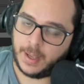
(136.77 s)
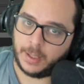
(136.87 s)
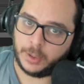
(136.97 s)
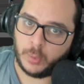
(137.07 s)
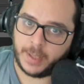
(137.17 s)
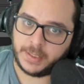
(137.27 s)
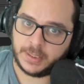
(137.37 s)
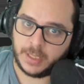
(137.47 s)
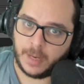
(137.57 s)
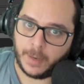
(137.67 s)
two
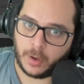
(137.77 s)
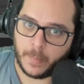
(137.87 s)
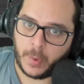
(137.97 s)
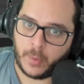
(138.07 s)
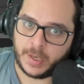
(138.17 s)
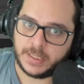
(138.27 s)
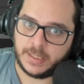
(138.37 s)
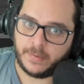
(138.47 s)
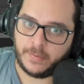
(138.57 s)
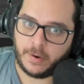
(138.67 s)
HTML components,
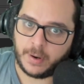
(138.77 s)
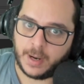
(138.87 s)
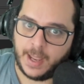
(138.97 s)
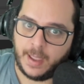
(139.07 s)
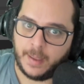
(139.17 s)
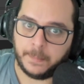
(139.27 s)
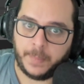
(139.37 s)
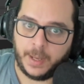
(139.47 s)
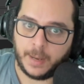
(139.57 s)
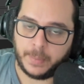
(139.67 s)
therefore
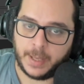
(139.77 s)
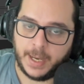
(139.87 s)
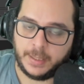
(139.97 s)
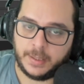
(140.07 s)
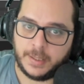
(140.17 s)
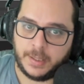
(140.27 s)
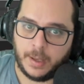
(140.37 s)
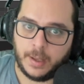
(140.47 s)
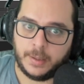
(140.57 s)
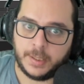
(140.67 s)
being applied
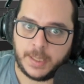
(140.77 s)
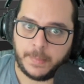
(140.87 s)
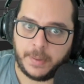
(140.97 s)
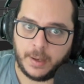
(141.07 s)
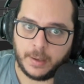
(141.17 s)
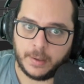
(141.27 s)
the same thing.